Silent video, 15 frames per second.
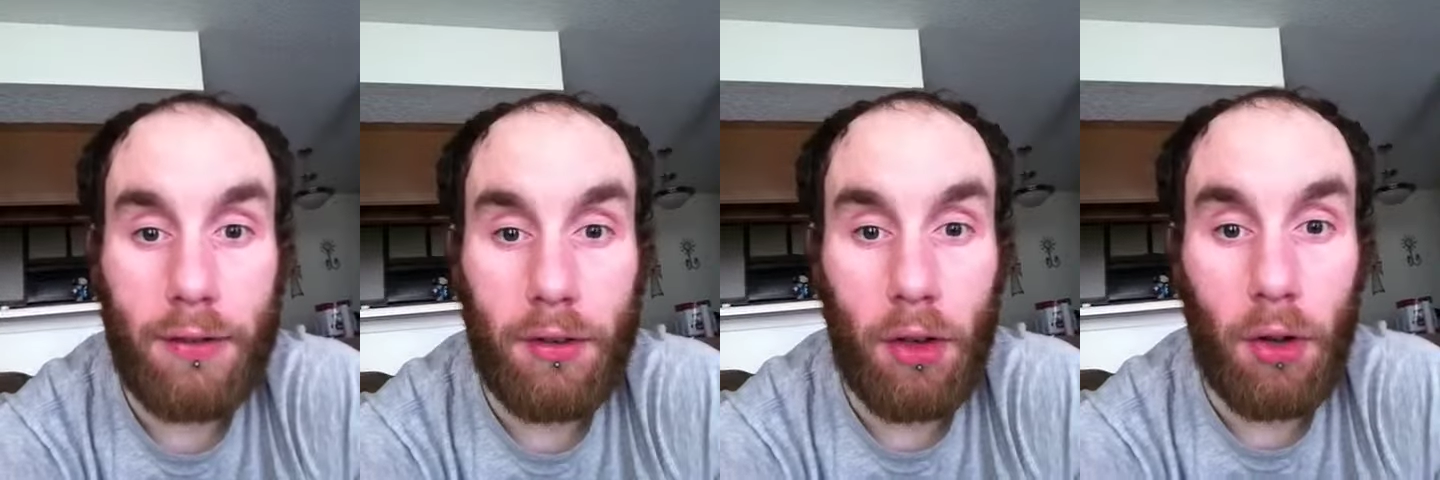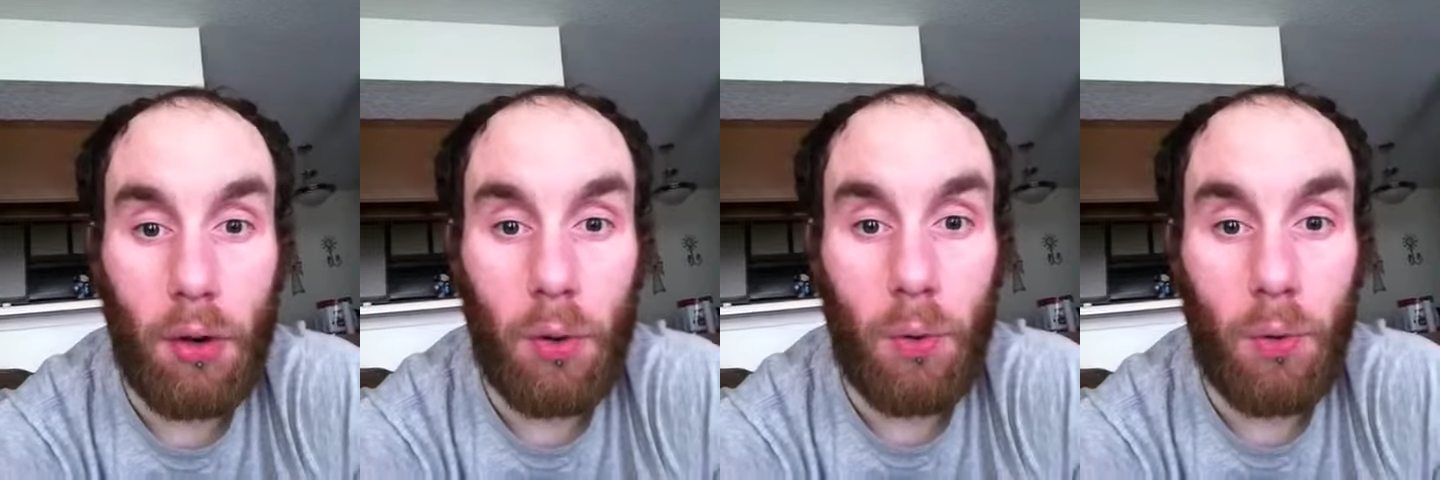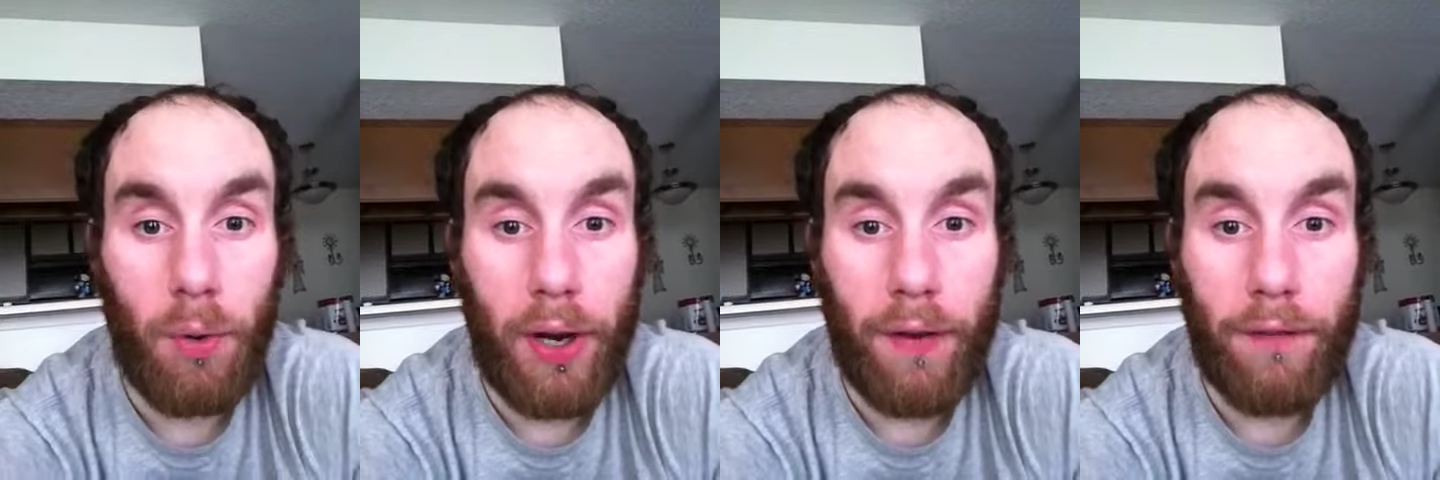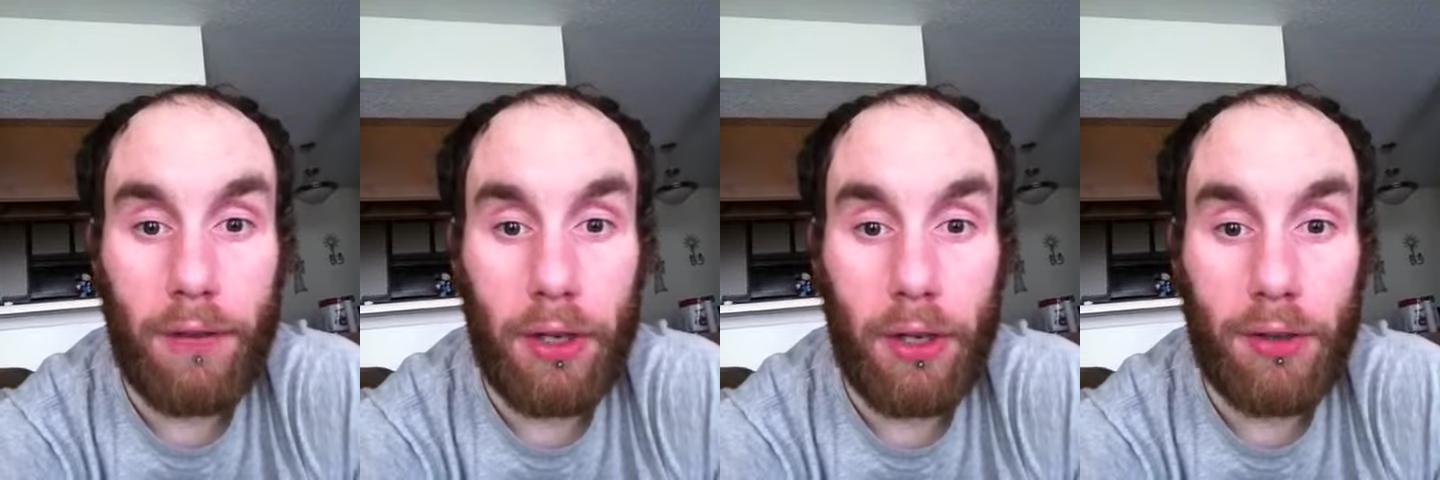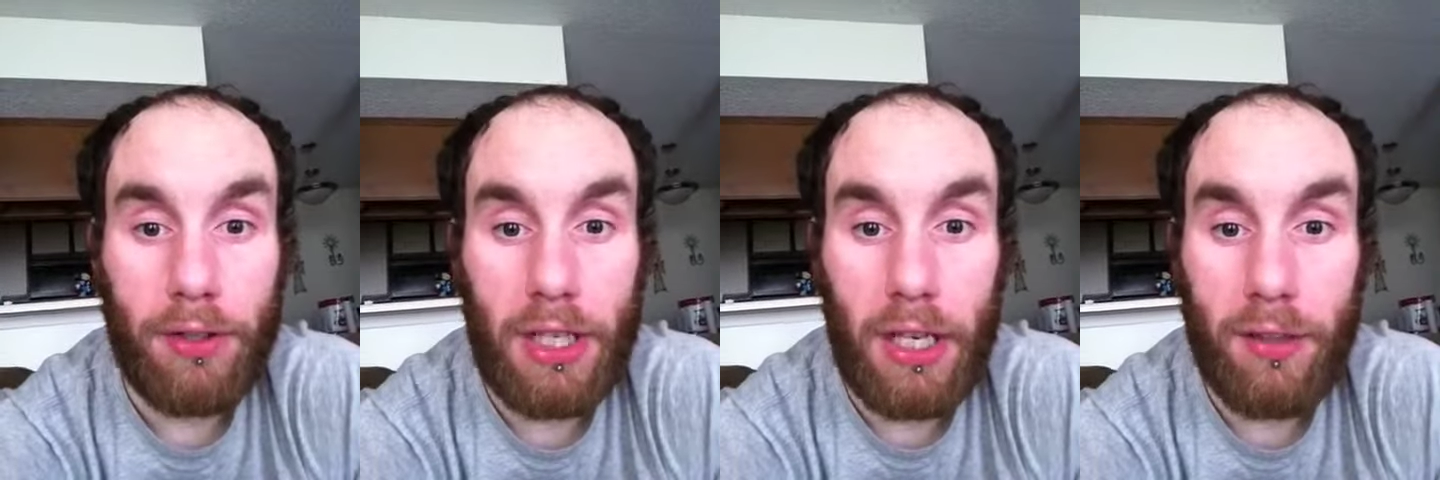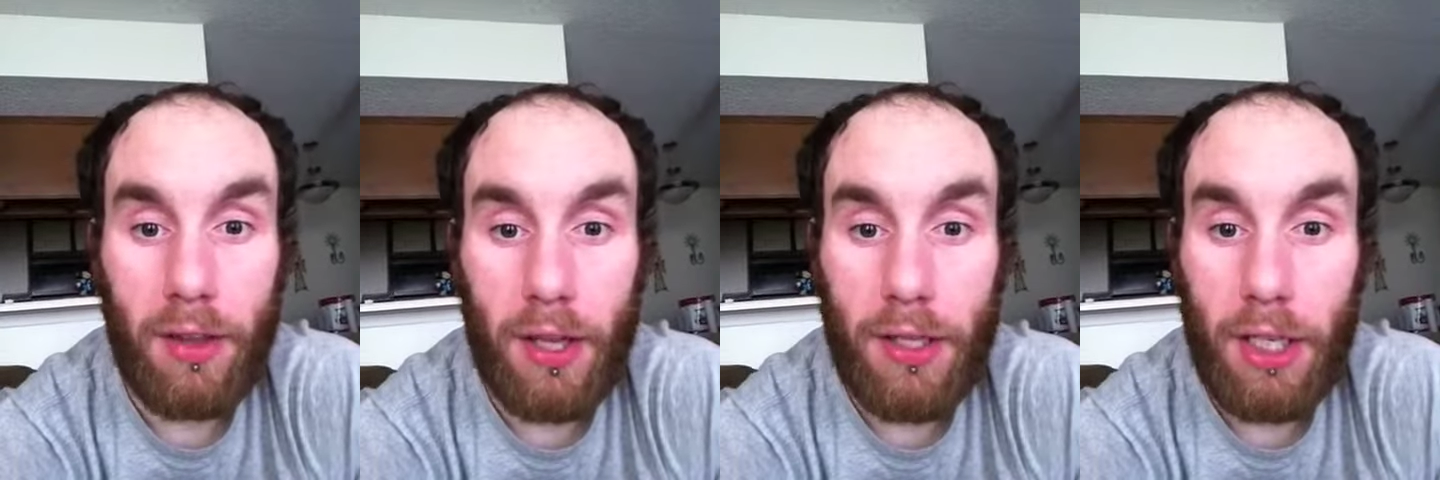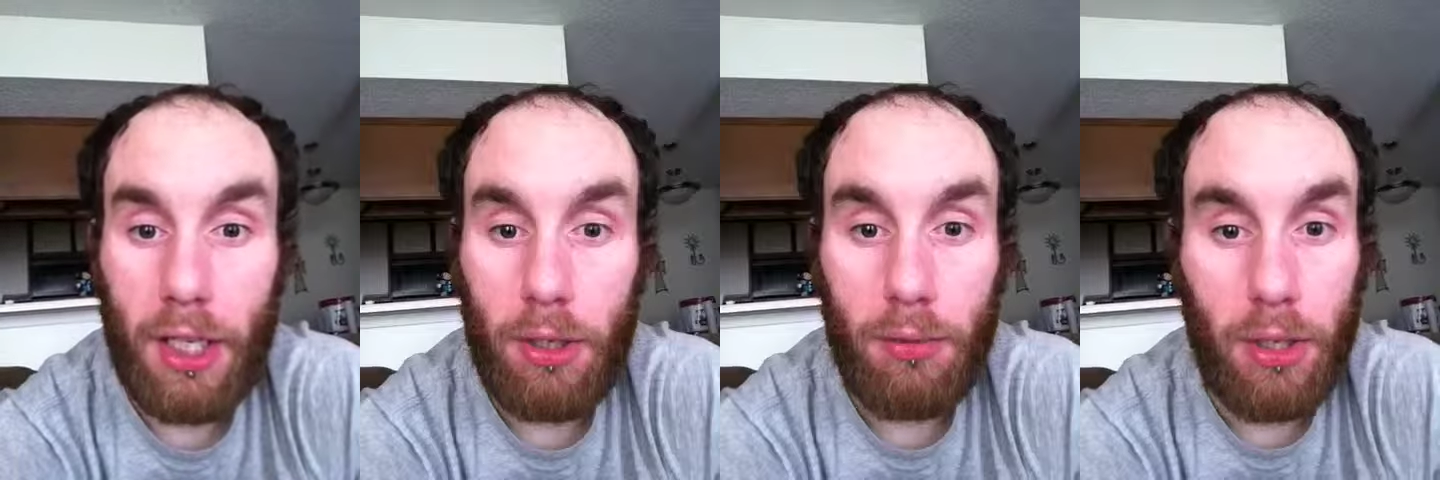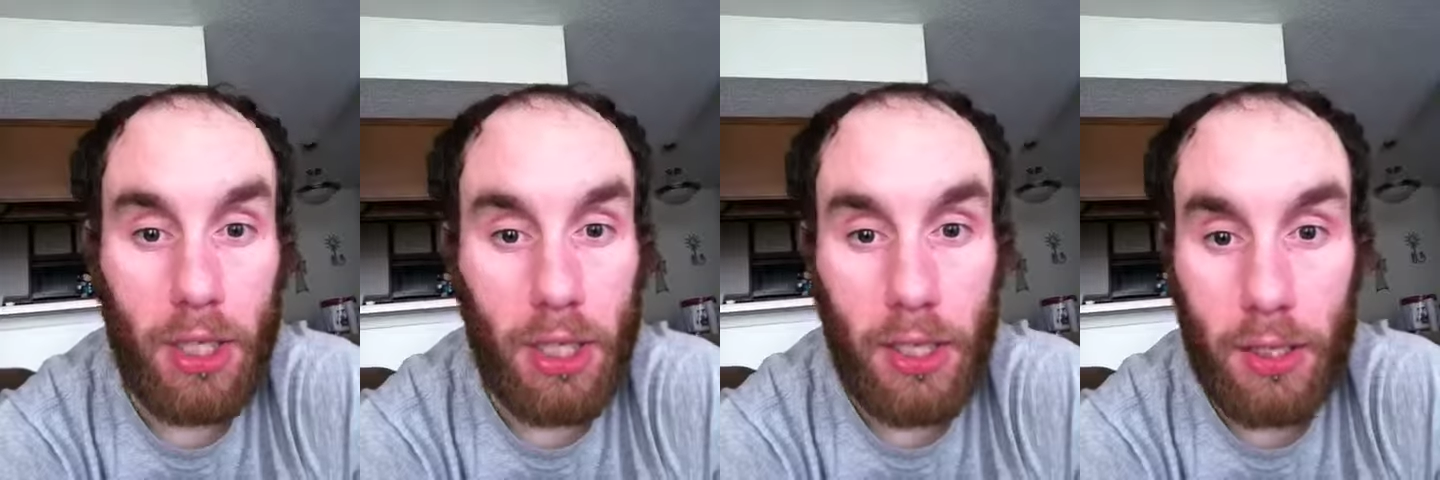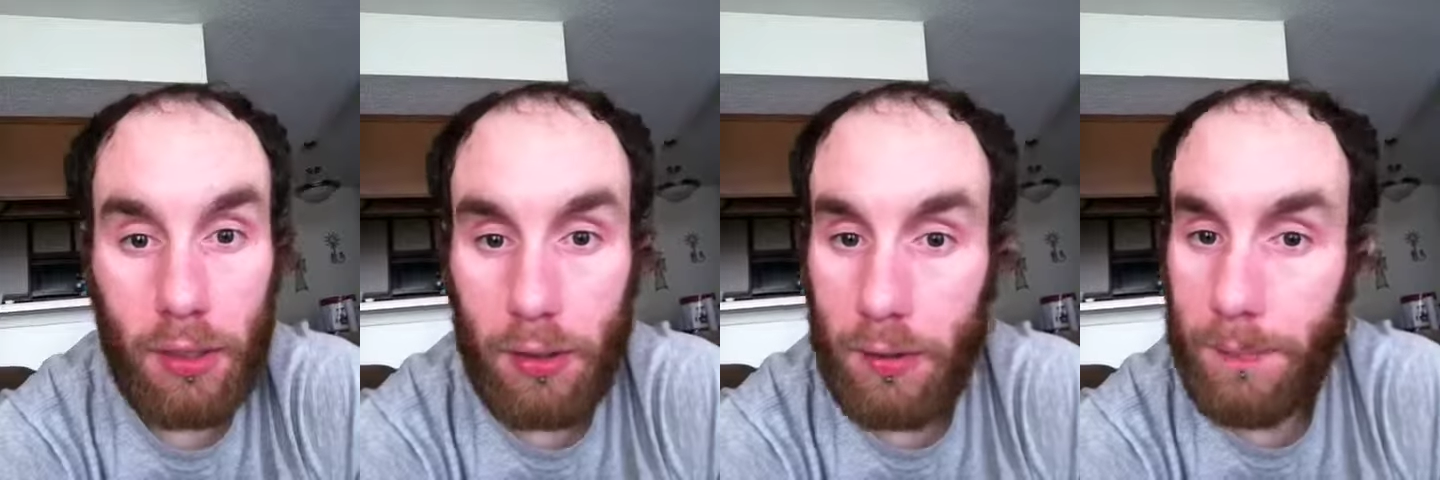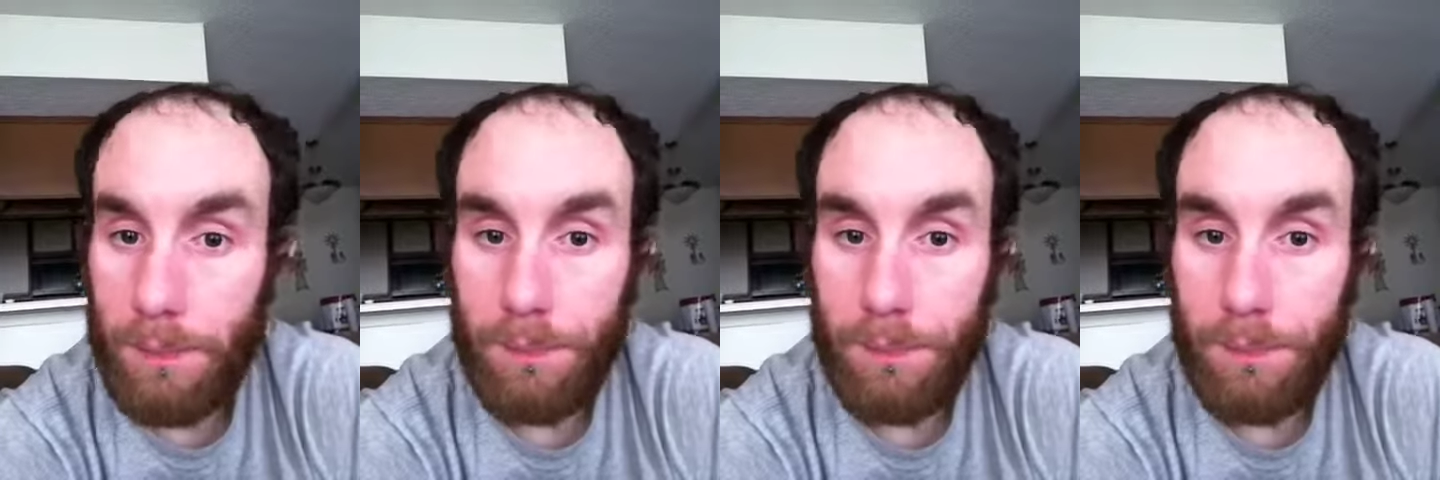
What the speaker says: So if there's anything that you need